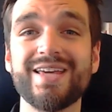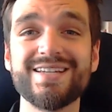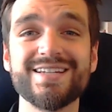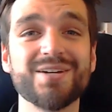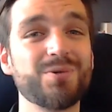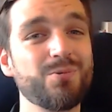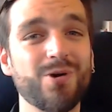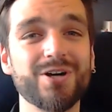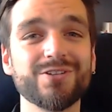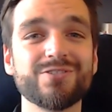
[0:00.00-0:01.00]
getting
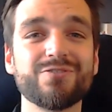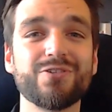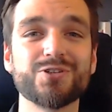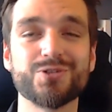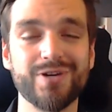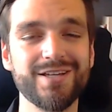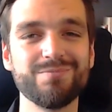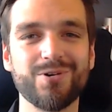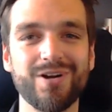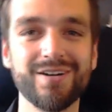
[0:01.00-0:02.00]
rewarded for trading more.